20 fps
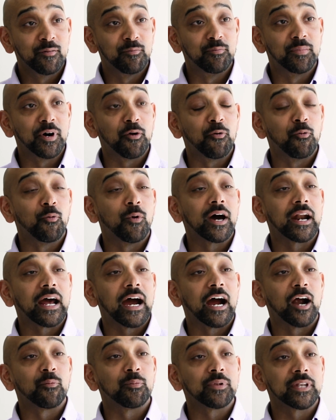but what
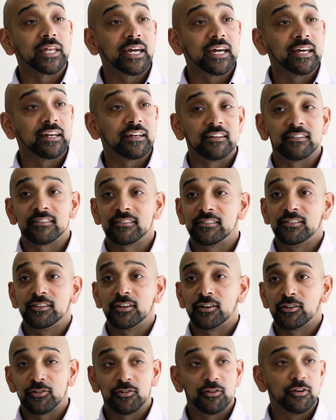our plan is,
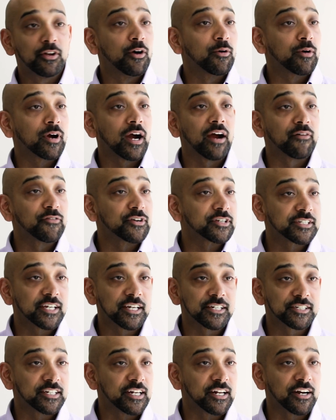there's no
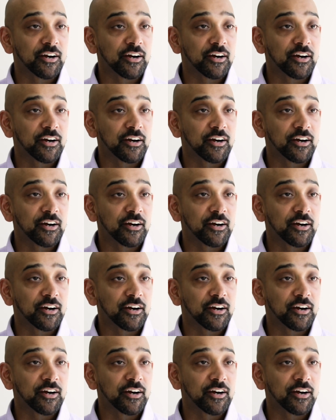conversation